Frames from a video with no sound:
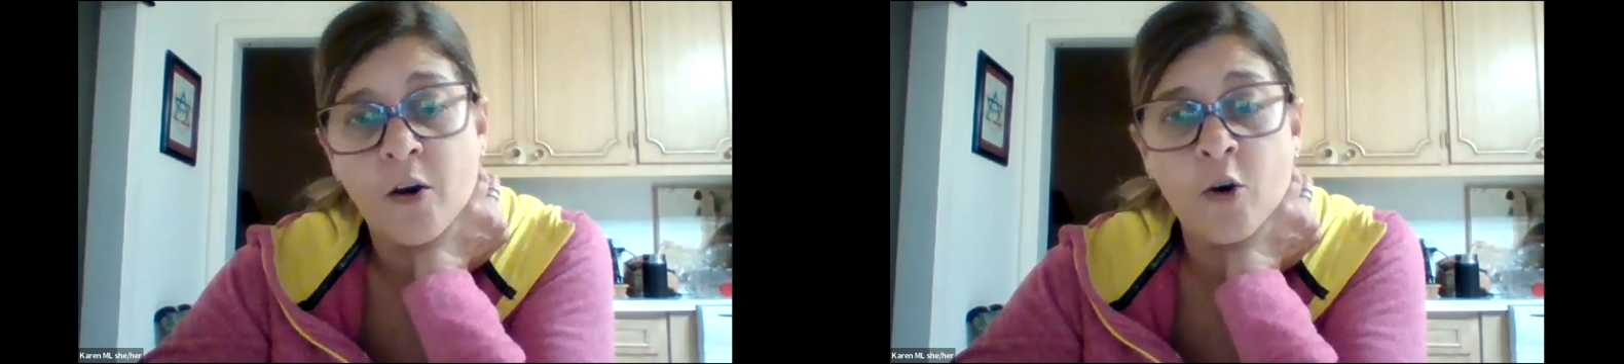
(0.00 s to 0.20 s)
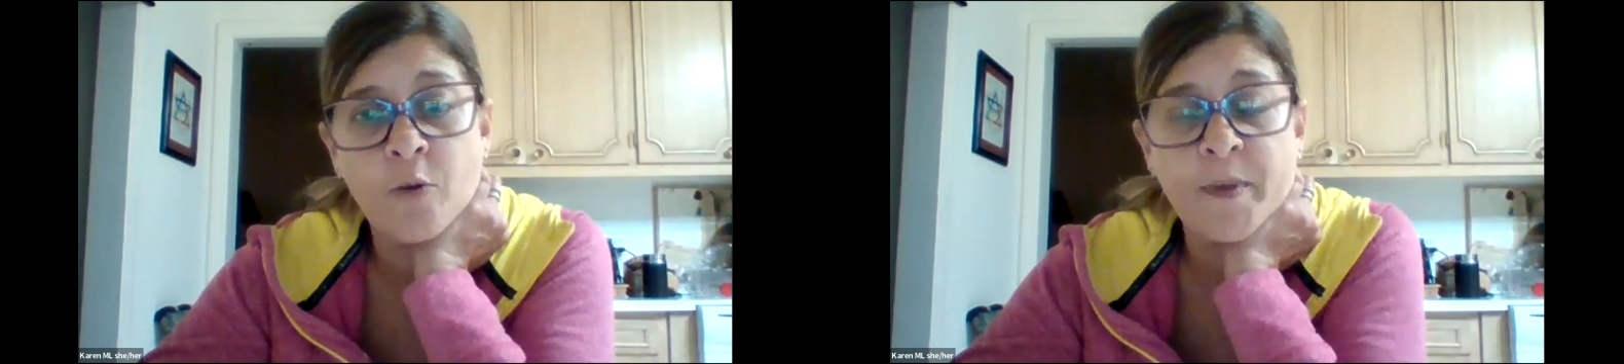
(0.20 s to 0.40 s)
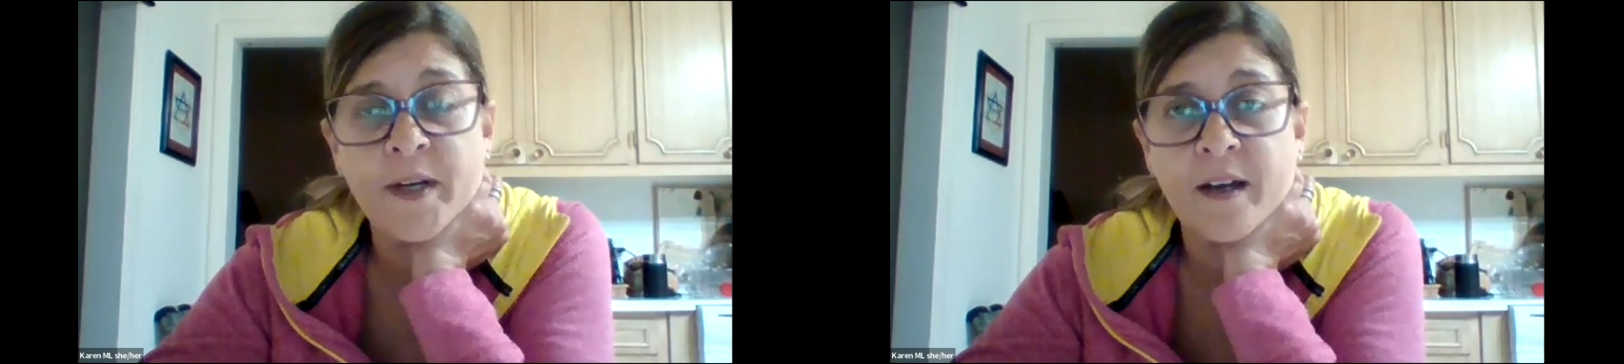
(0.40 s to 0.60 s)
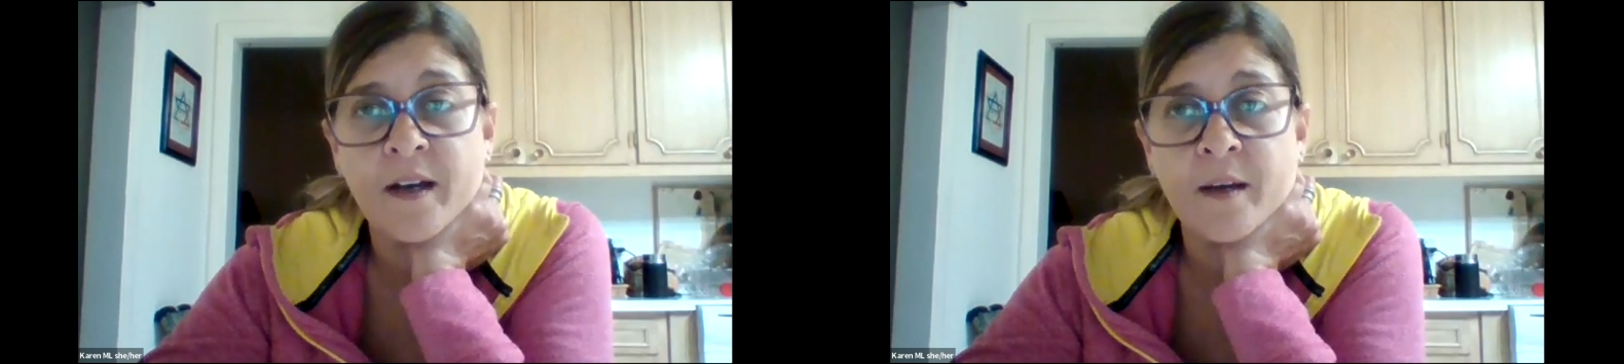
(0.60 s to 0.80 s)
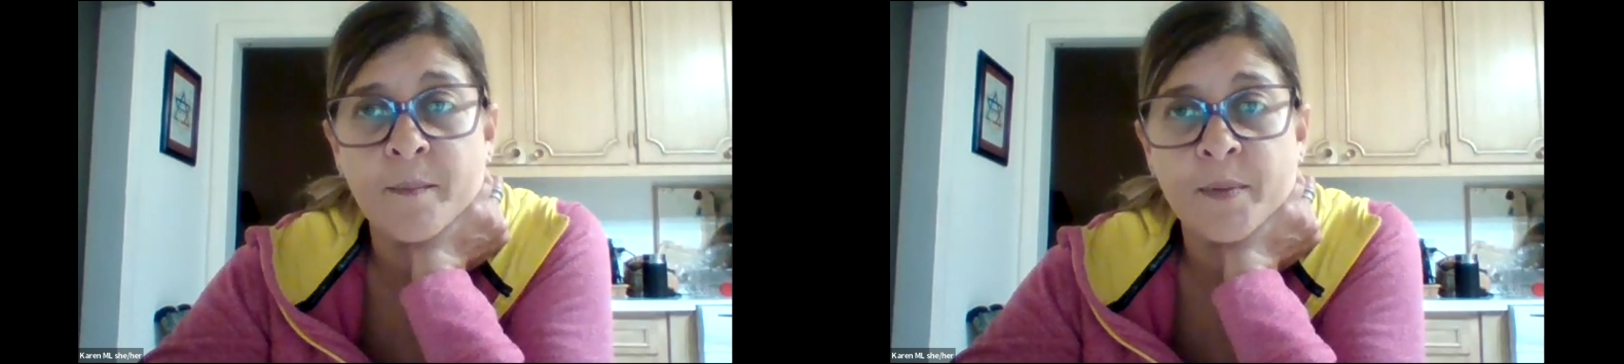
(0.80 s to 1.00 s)
open
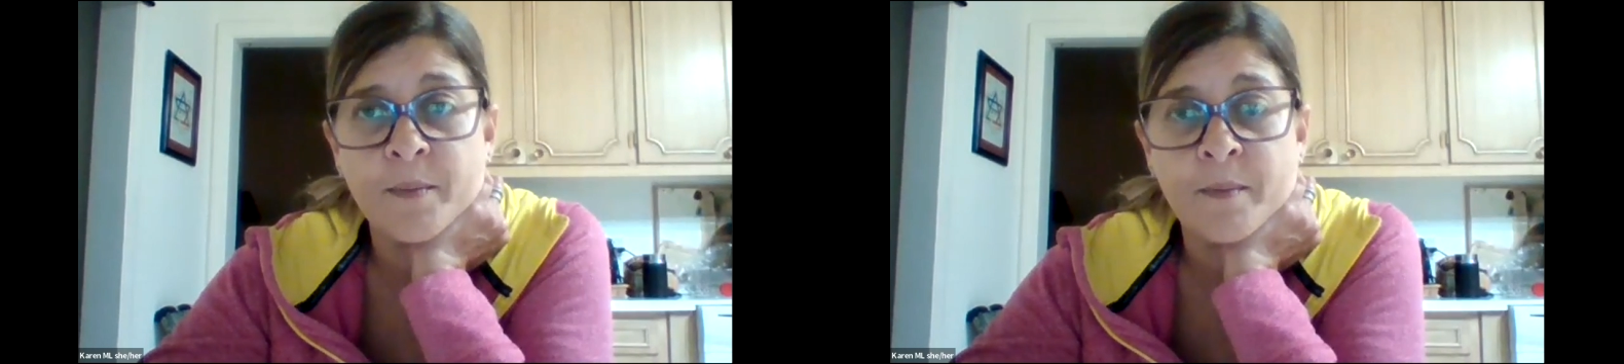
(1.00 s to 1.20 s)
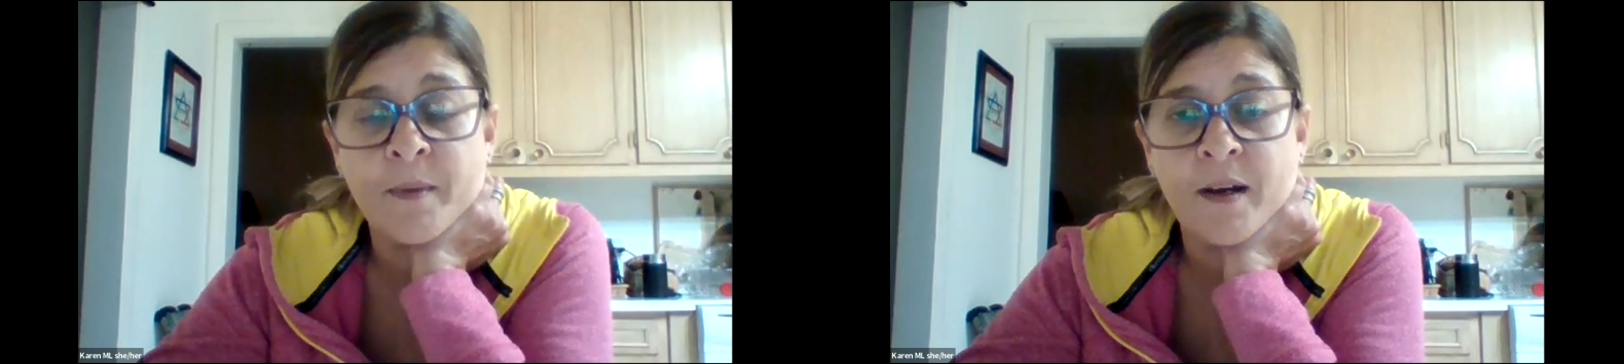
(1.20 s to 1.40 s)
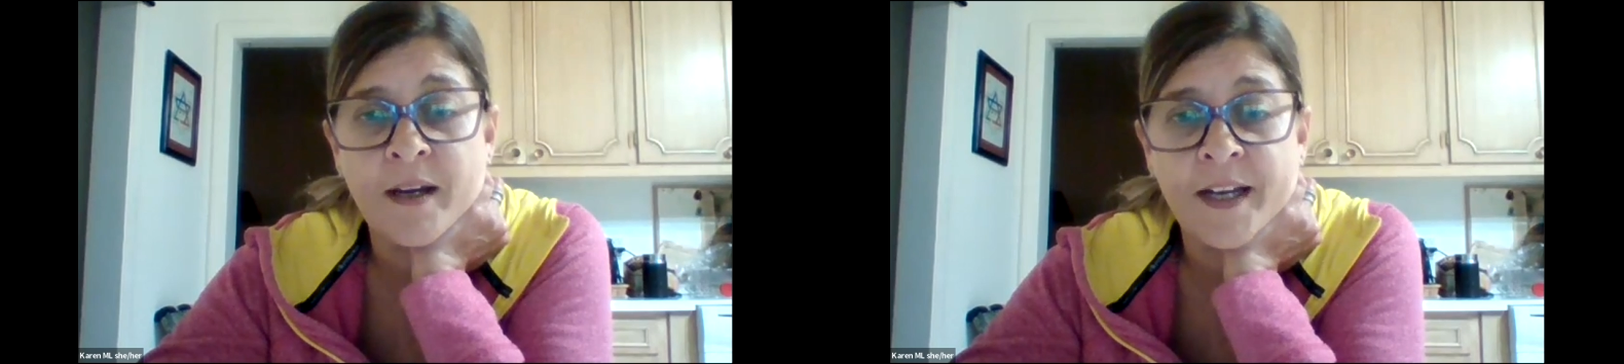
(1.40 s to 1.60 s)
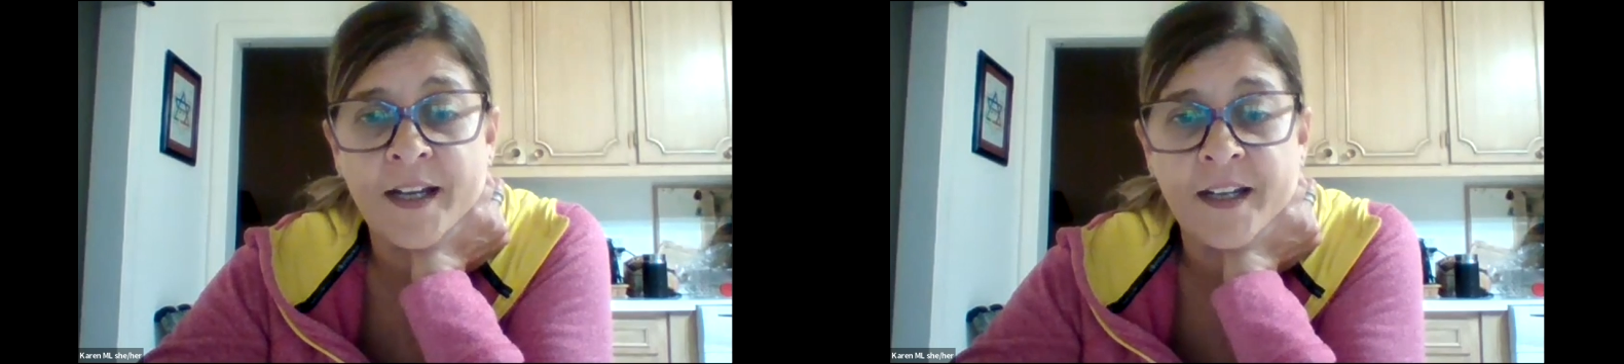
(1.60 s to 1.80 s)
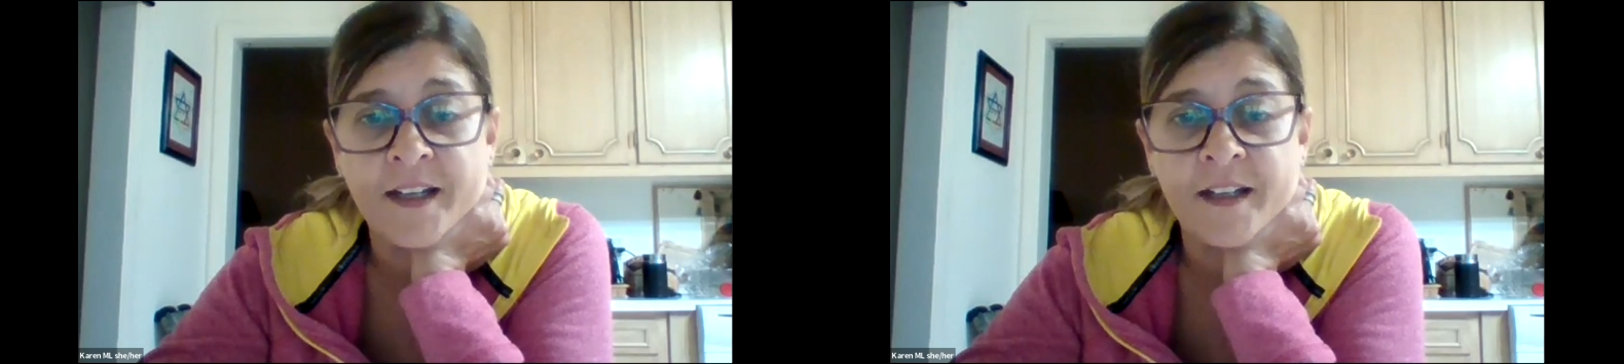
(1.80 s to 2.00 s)
up
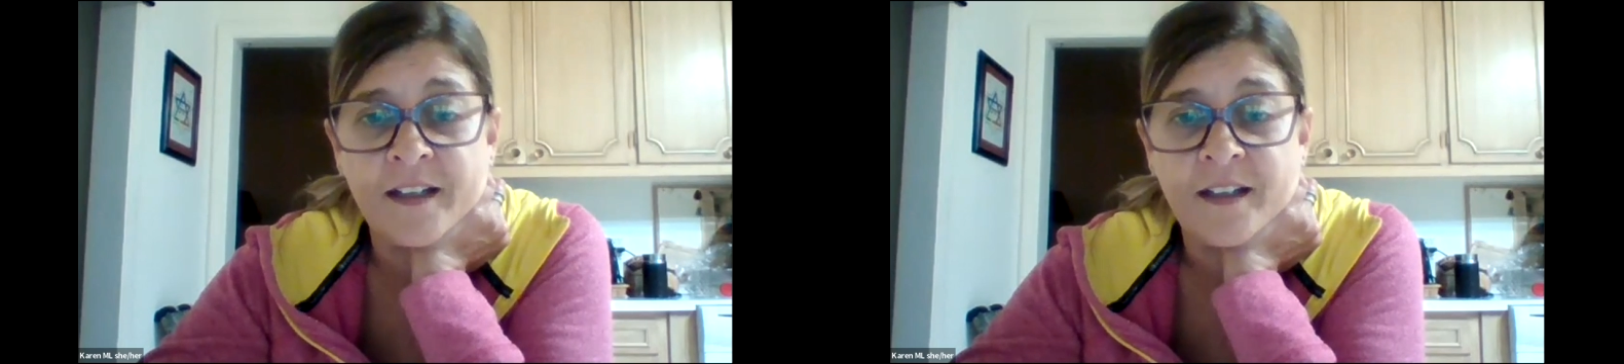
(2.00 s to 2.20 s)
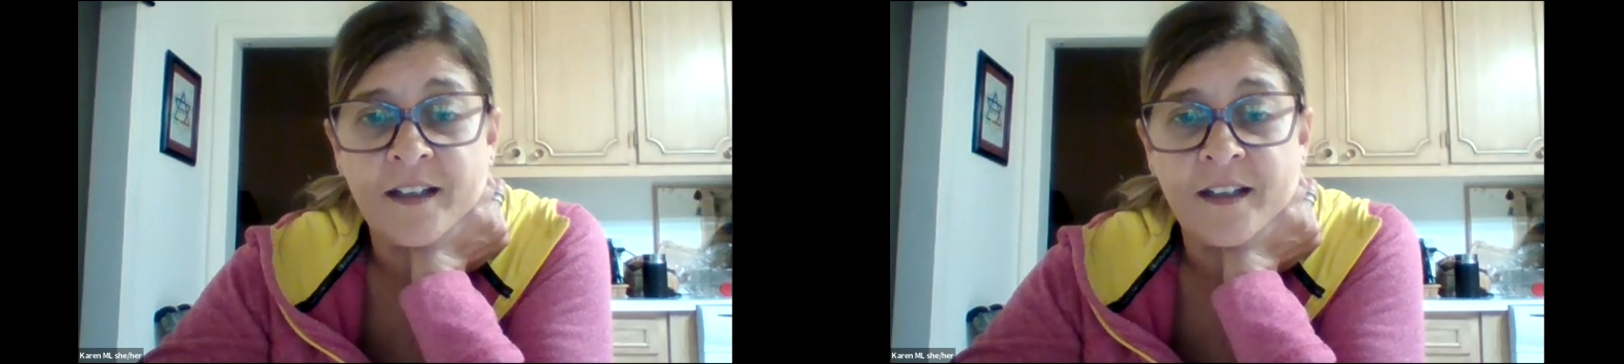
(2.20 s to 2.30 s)
my